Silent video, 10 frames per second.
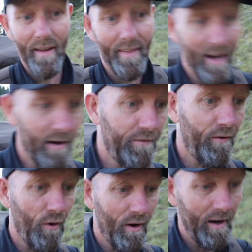are there
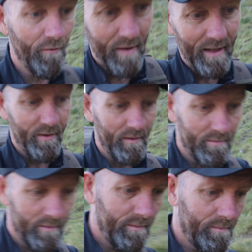for a reason.
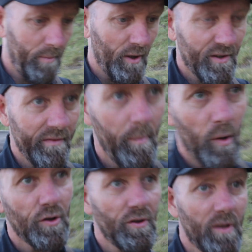Positive
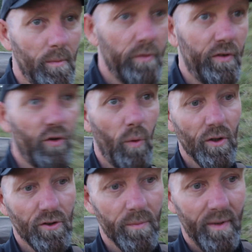emotions to move you
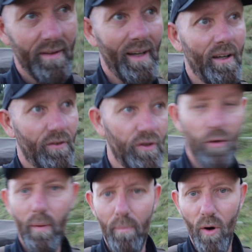towards something, to get you to
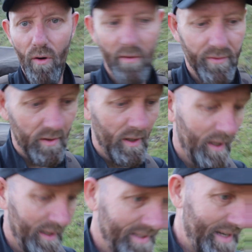do it more often.
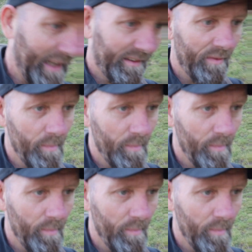Negative